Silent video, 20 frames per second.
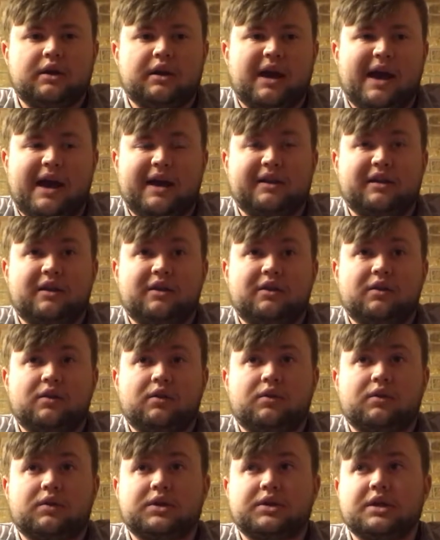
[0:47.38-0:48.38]
had to
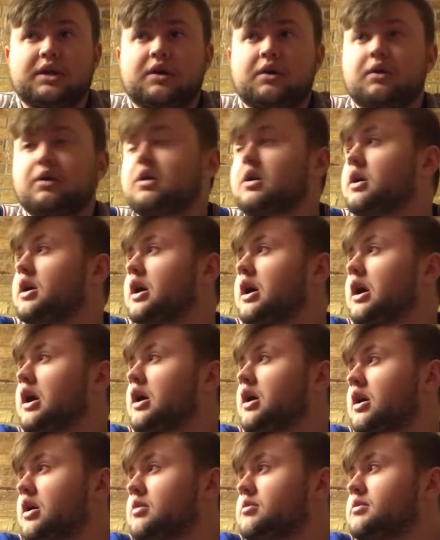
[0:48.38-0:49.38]
do. So,
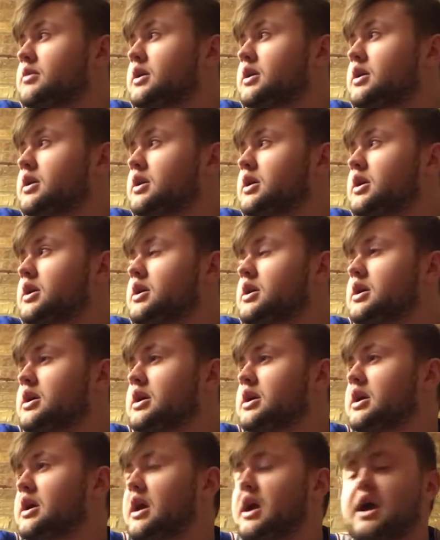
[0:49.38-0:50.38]
um,
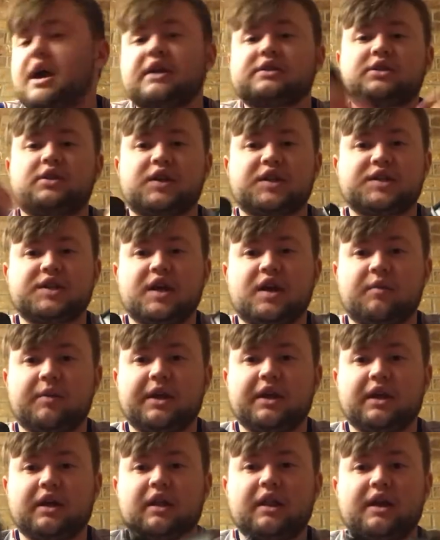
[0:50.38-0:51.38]
yeah, as you can tell
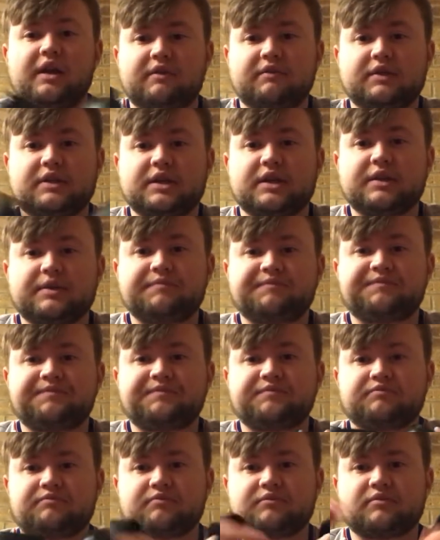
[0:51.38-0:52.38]
by the gloves,
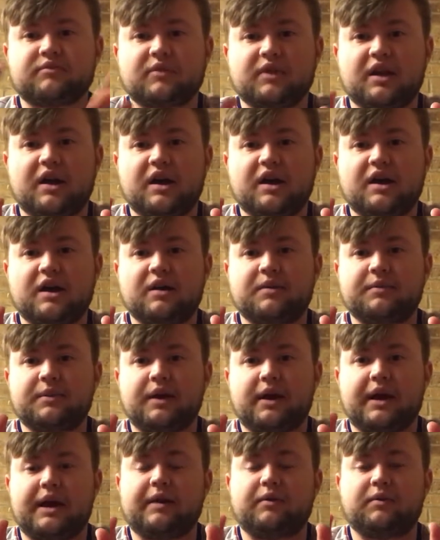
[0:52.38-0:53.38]
um,
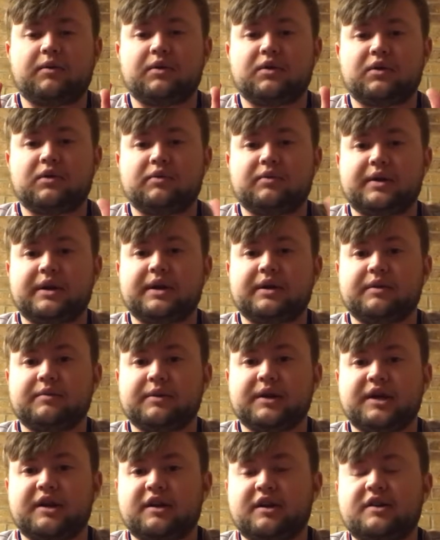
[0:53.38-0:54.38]
I will wear
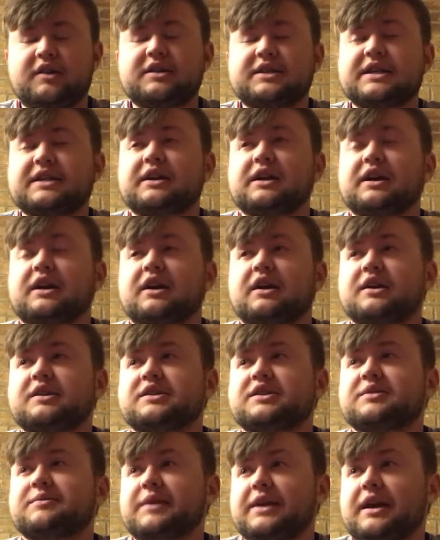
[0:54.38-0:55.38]
my Undertaker
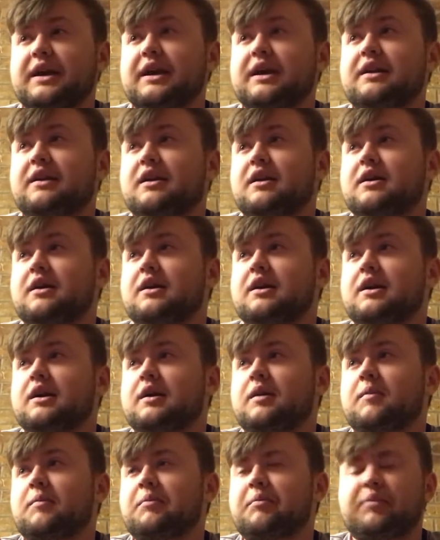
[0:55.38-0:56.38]
costume again,
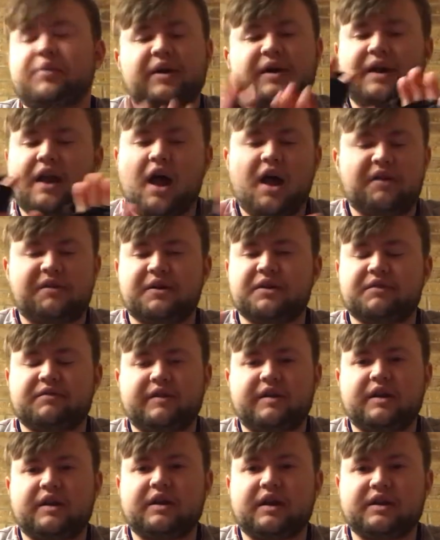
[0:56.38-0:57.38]
but not all
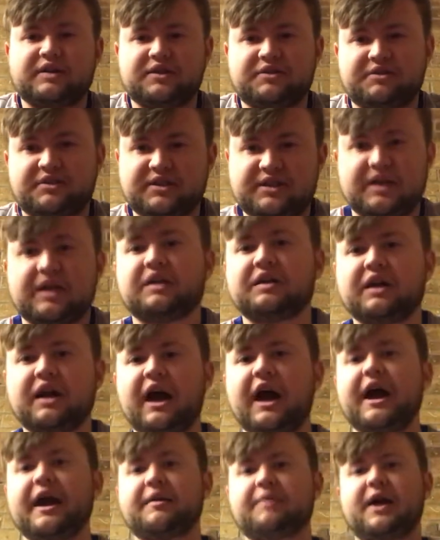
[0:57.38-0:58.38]
of it. As you can tell,
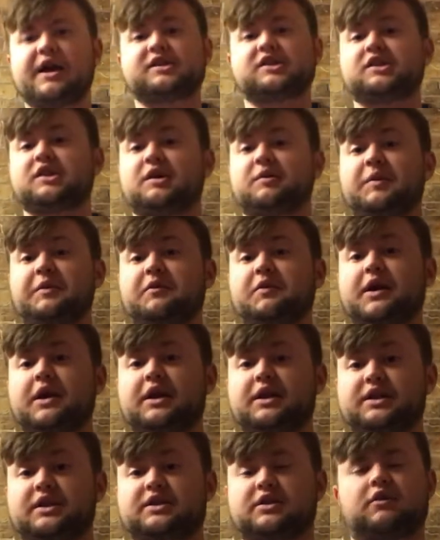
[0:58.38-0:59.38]
I am actually going to be
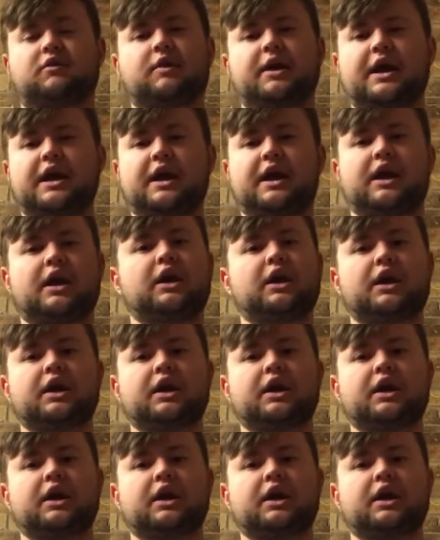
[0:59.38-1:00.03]
wearing this gray